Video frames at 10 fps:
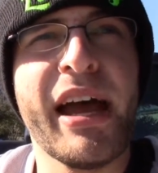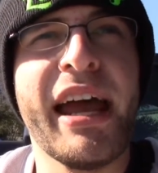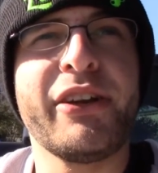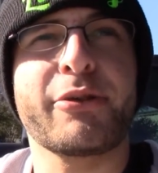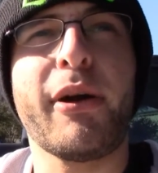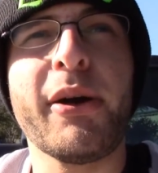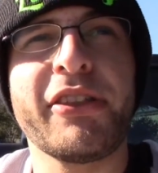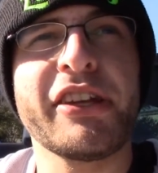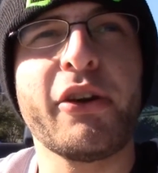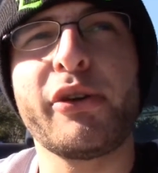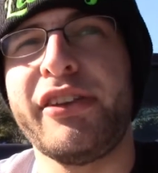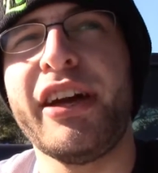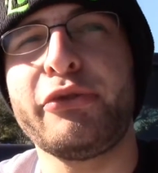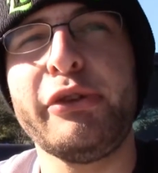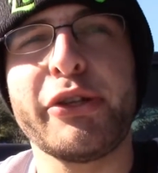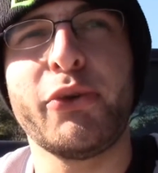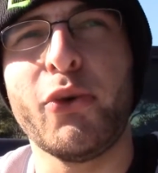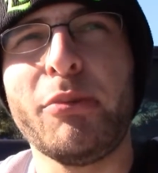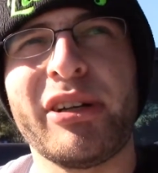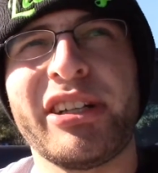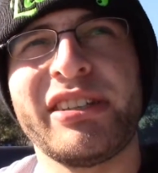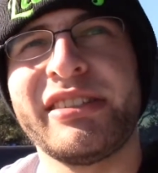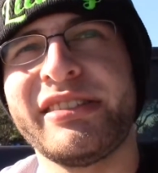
And you're probably thinking, okay, that's really cool, but